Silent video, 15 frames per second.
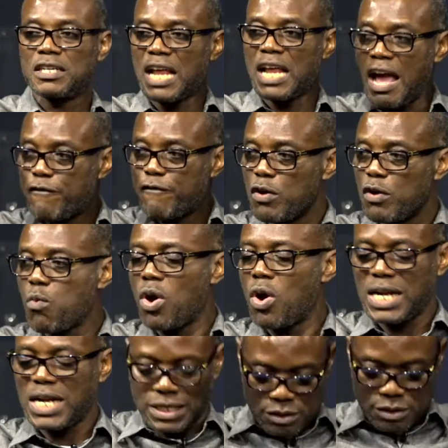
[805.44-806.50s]
everyone that
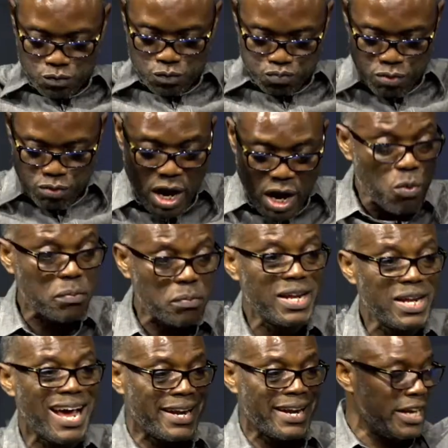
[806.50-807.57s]
is praying with me
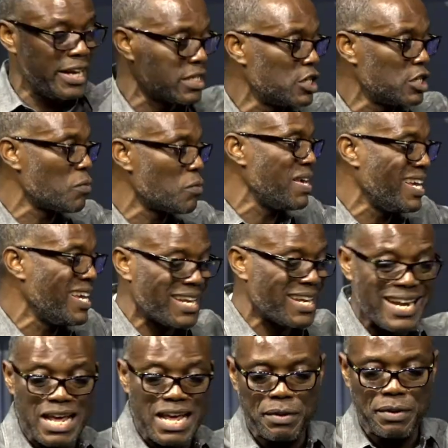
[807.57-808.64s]
and listening to me in the
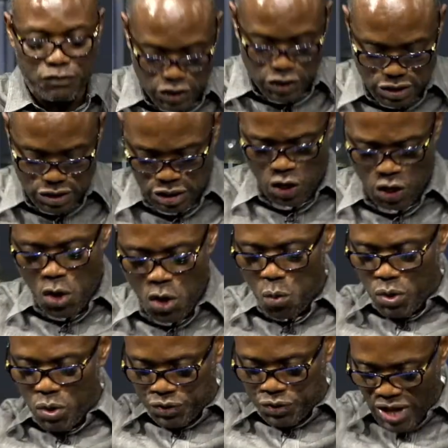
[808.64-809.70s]
name of Jesus. We
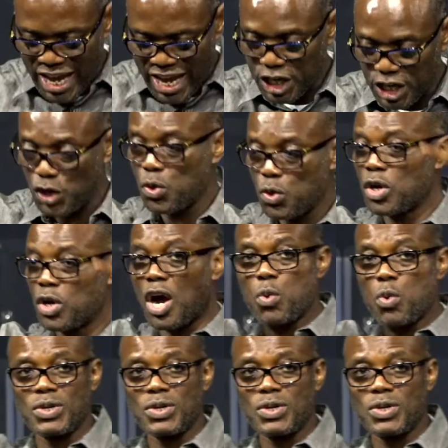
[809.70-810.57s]
thank you, O God. We